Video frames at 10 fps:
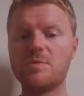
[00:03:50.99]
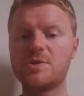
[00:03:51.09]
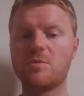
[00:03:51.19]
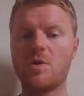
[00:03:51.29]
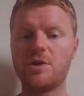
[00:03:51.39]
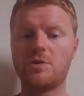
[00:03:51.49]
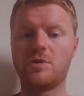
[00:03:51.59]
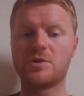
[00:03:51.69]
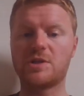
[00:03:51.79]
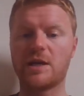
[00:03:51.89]
was the one who
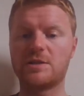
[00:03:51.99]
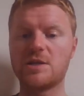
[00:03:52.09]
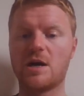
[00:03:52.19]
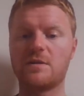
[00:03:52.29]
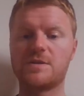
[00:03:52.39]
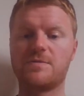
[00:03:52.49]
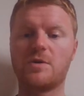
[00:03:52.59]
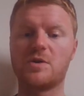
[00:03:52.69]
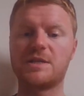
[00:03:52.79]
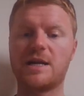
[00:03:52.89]
looked like a duck that's
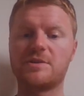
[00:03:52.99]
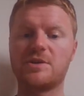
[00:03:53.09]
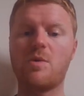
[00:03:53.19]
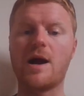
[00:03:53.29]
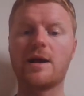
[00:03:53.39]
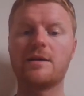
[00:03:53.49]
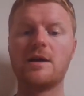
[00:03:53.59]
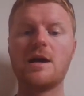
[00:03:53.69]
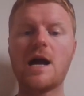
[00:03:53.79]
forgotten how to quack,